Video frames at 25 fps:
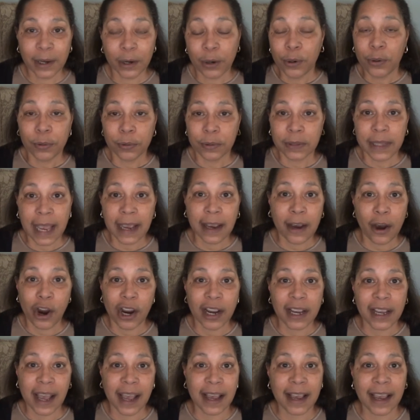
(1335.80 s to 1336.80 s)
ooh, that
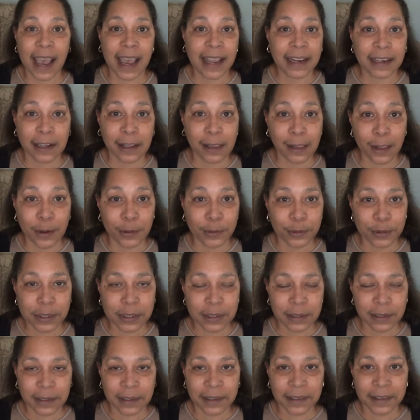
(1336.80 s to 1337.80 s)
car got kind of
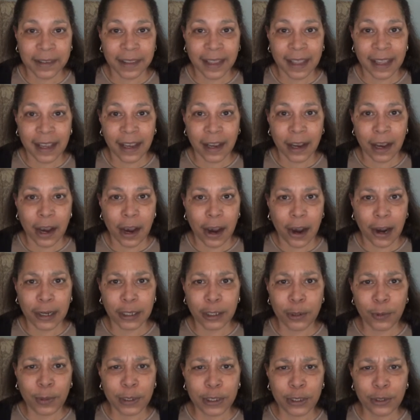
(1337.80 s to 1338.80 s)
close. Are
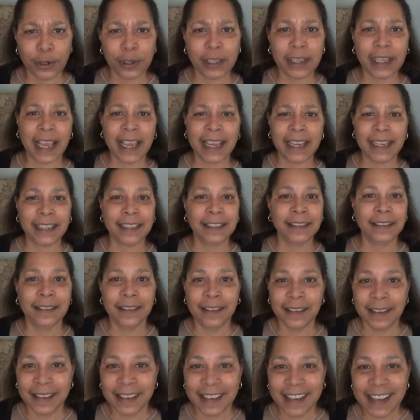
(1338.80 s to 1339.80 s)
you in your lane?
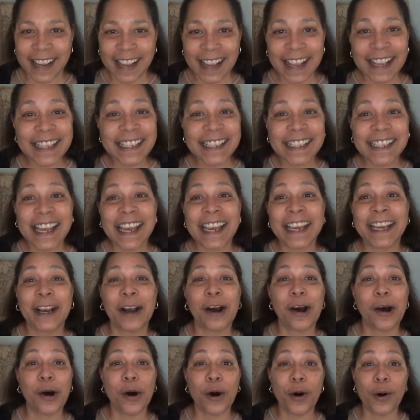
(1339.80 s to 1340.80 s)
I was
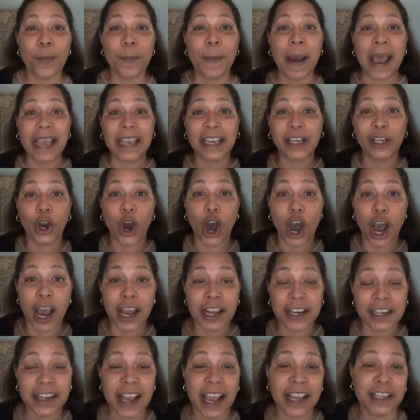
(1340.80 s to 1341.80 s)
like, oh my
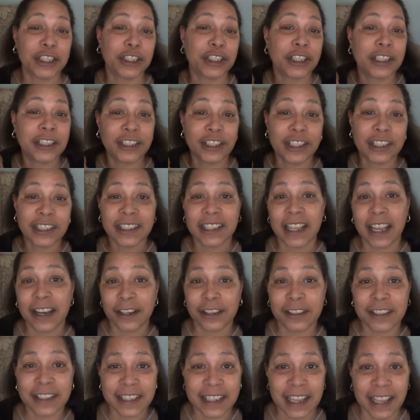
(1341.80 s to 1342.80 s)
God, I should have just let
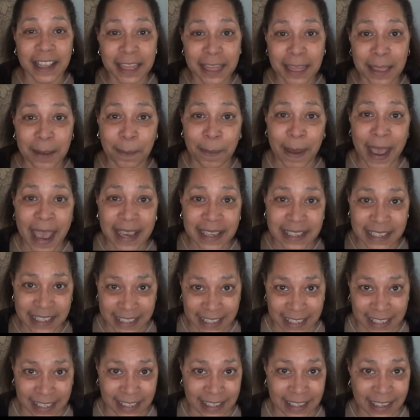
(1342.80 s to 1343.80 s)
her sit in the back
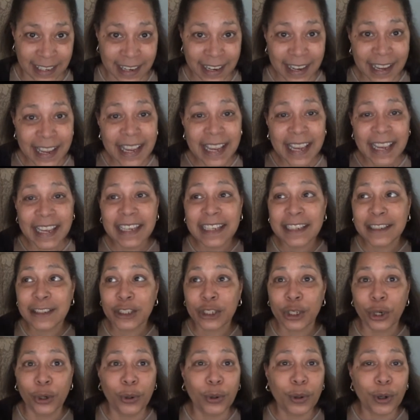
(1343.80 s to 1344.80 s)
seat. It is
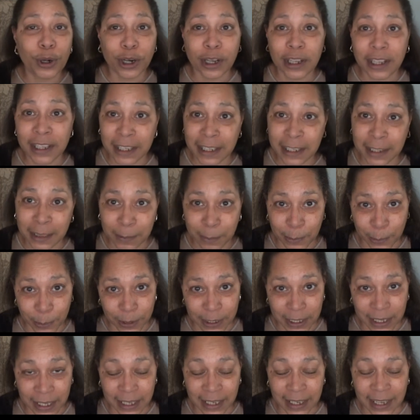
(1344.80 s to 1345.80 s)
too early in the
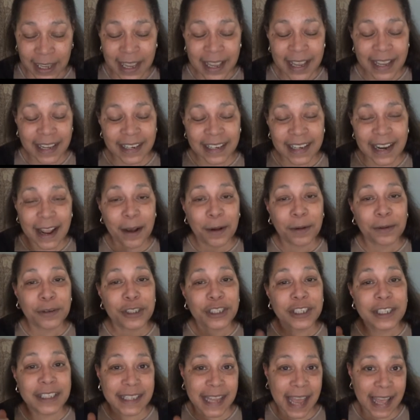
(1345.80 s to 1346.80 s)
morning. Now,
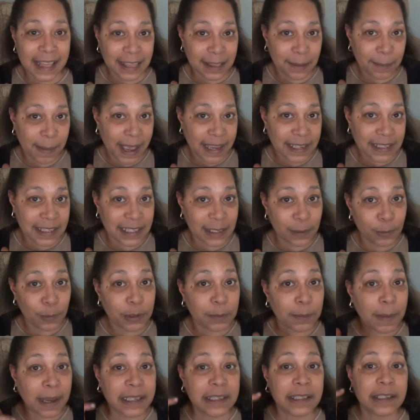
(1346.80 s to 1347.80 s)
she sat in the back seat
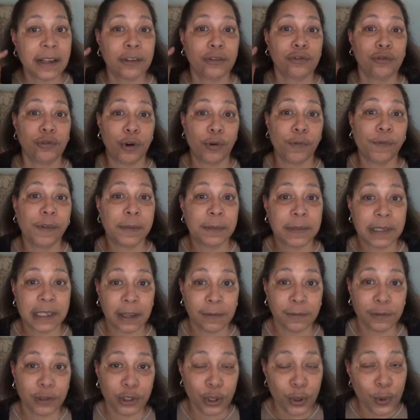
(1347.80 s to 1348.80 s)
when my son drove
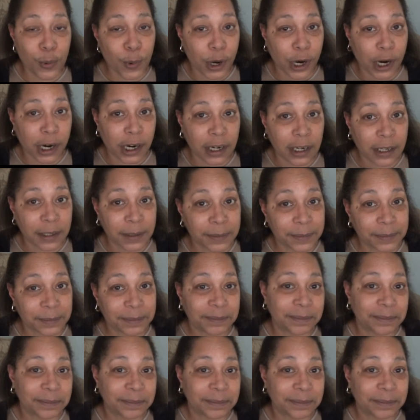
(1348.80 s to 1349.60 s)
himself to work.